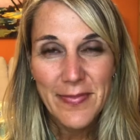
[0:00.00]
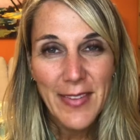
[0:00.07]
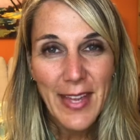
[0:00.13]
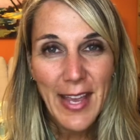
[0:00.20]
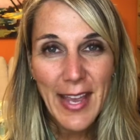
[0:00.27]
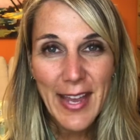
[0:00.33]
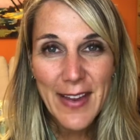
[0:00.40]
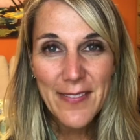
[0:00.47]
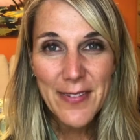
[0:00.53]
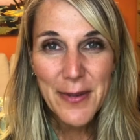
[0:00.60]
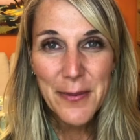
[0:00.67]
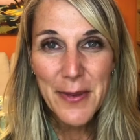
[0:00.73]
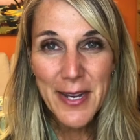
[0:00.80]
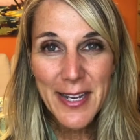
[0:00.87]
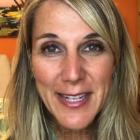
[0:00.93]
Hey
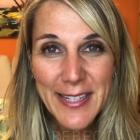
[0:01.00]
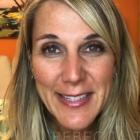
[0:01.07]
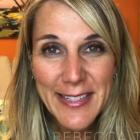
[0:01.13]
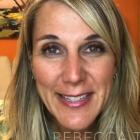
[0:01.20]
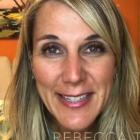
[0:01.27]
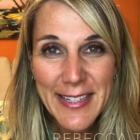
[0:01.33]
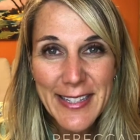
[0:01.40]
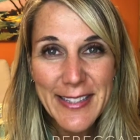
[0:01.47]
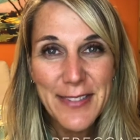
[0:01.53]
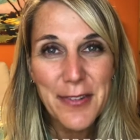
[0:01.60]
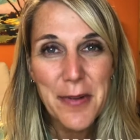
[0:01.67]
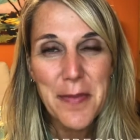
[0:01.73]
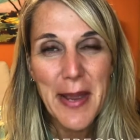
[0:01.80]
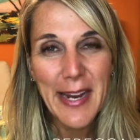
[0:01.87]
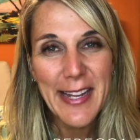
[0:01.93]
everyone, it's
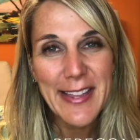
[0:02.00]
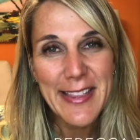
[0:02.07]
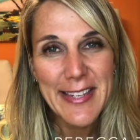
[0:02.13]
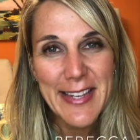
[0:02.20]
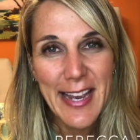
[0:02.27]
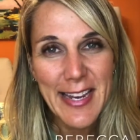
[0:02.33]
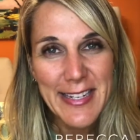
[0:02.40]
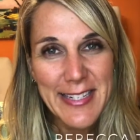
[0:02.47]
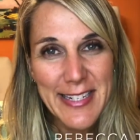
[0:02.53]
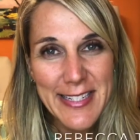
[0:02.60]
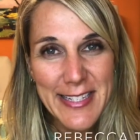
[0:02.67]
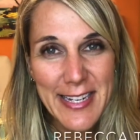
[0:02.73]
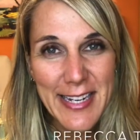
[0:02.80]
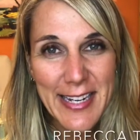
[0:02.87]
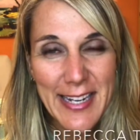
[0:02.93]
Rebecca the
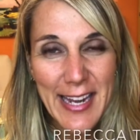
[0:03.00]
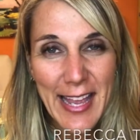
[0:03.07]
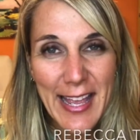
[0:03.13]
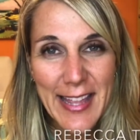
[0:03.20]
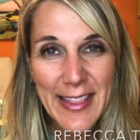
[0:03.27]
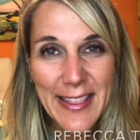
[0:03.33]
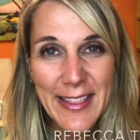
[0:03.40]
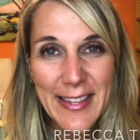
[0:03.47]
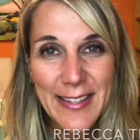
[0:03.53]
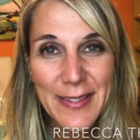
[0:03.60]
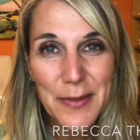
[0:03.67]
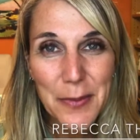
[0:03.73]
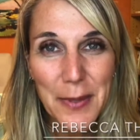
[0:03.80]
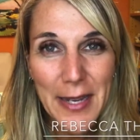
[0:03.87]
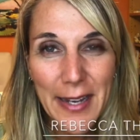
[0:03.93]
dietitian, and
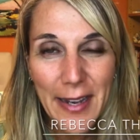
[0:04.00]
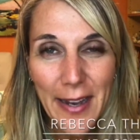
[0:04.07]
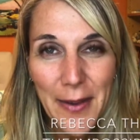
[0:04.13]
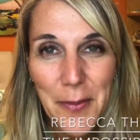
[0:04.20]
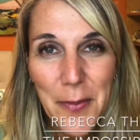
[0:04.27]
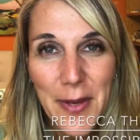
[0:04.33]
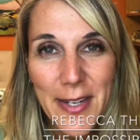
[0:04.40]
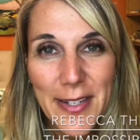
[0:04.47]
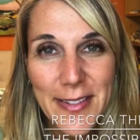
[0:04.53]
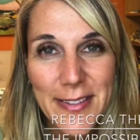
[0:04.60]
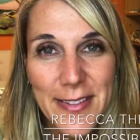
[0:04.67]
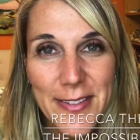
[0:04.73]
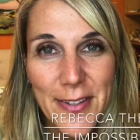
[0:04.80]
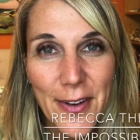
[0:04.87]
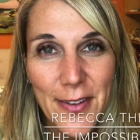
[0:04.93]
this week I wanted
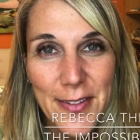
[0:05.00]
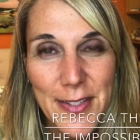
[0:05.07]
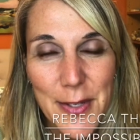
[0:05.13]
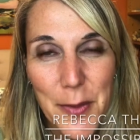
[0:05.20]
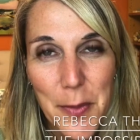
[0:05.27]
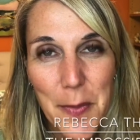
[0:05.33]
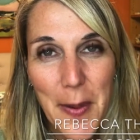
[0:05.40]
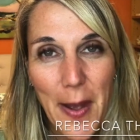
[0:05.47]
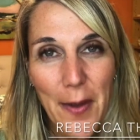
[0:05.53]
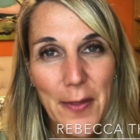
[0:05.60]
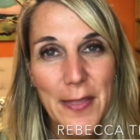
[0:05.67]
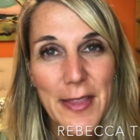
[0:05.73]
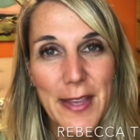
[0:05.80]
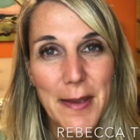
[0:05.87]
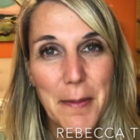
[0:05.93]
to talk to you
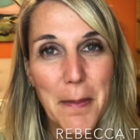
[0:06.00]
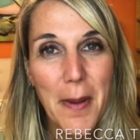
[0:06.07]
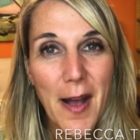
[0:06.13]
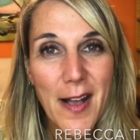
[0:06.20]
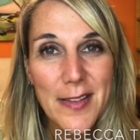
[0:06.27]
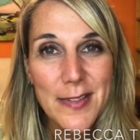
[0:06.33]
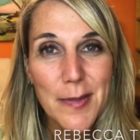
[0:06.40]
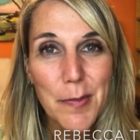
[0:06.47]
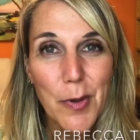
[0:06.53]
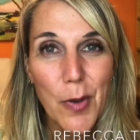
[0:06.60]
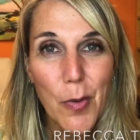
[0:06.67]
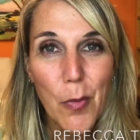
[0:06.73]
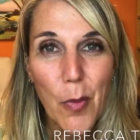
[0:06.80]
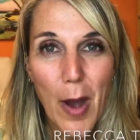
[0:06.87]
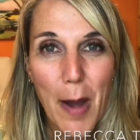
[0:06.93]
about the
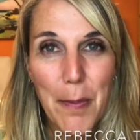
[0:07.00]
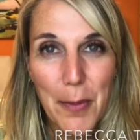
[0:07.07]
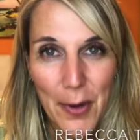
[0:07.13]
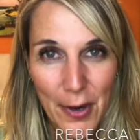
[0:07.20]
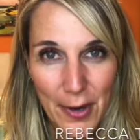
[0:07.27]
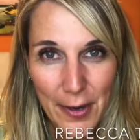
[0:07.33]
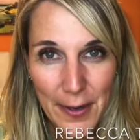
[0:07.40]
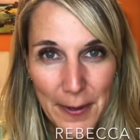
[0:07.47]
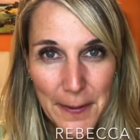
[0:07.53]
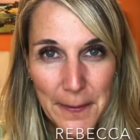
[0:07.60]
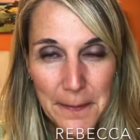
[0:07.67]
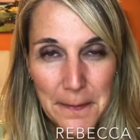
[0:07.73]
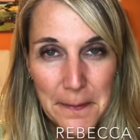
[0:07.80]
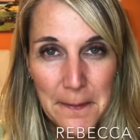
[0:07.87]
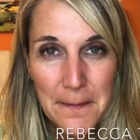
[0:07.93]
Impossible Whopper.
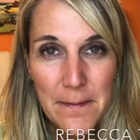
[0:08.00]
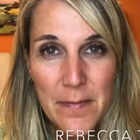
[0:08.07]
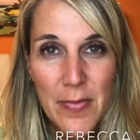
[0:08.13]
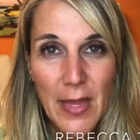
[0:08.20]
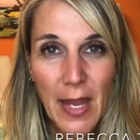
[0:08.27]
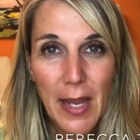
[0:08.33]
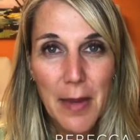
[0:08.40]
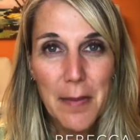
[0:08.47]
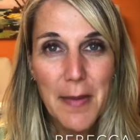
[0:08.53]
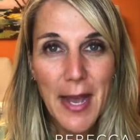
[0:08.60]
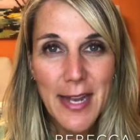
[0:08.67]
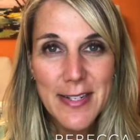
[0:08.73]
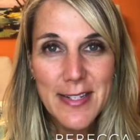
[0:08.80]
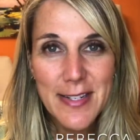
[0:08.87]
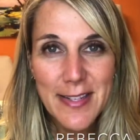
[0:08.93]
I
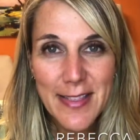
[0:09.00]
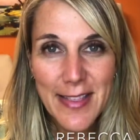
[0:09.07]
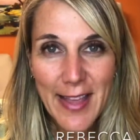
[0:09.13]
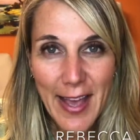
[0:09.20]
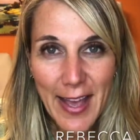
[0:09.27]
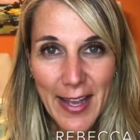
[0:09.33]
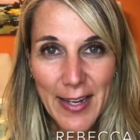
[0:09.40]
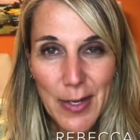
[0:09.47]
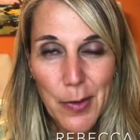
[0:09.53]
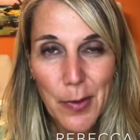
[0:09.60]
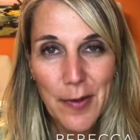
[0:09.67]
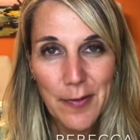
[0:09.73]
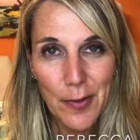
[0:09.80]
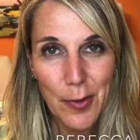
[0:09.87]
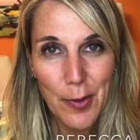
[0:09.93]
imagine that you
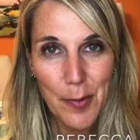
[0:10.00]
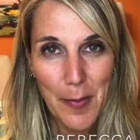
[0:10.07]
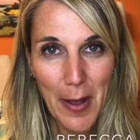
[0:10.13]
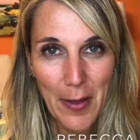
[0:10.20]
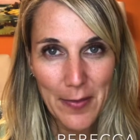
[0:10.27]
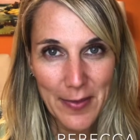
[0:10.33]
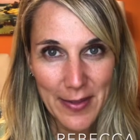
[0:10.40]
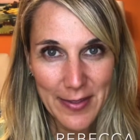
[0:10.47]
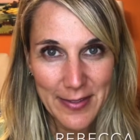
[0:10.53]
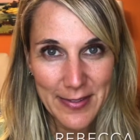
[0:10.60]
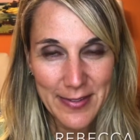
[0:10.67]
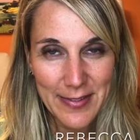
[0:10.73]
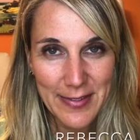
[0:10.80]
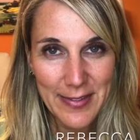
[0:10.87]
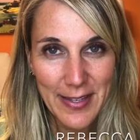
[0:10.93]
have heard about
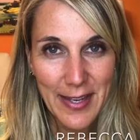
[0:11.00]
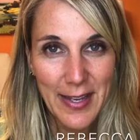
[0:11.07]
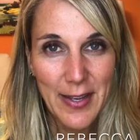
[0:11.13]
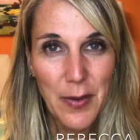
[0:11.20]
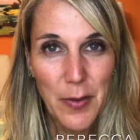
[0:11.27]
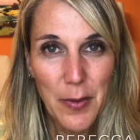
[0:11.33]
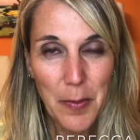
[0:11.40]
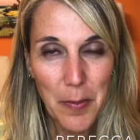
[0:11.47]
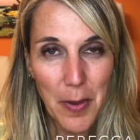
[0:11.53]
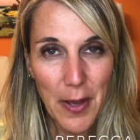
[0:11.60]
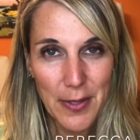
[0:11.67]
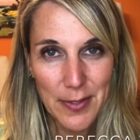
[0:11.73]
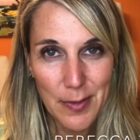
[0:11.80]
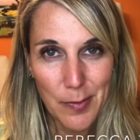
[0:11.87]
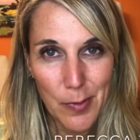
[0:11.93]
this
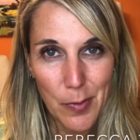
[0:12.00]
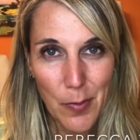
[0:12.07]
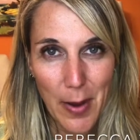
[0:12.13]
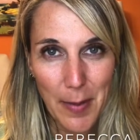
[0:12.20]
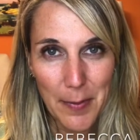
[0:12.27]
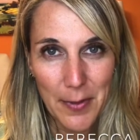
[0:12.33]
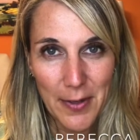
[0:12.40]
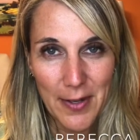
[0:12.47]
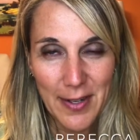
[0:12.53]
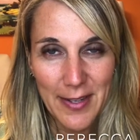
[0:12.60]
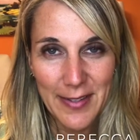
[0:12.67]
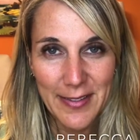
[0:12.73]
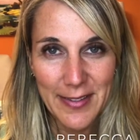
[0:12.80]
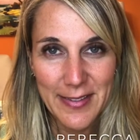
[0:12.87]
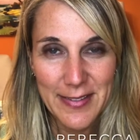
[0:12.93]
Impossible Whopper
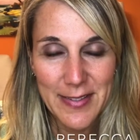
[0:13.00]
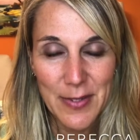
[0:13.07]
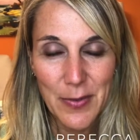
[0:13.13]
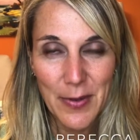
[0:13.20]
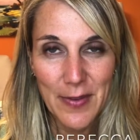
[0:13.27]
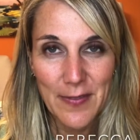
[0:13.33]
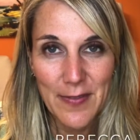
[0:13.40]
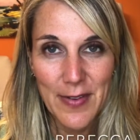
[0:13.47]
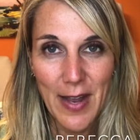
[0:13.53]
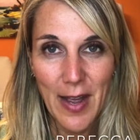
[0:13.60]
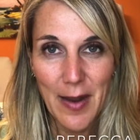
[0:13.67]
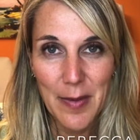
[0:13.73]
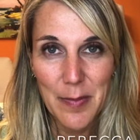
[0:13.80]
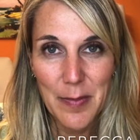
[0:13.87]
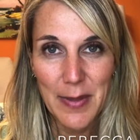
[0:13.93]
unless you have
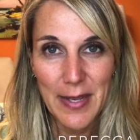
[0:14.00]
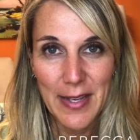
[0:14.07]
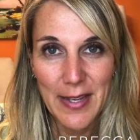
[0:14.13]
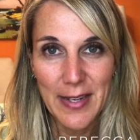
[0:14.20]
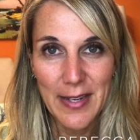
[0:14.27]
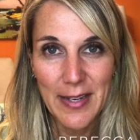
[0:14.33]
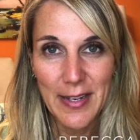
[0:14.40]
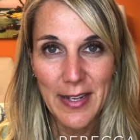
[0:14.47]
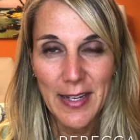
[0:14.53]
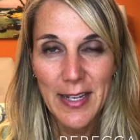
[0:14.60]
not been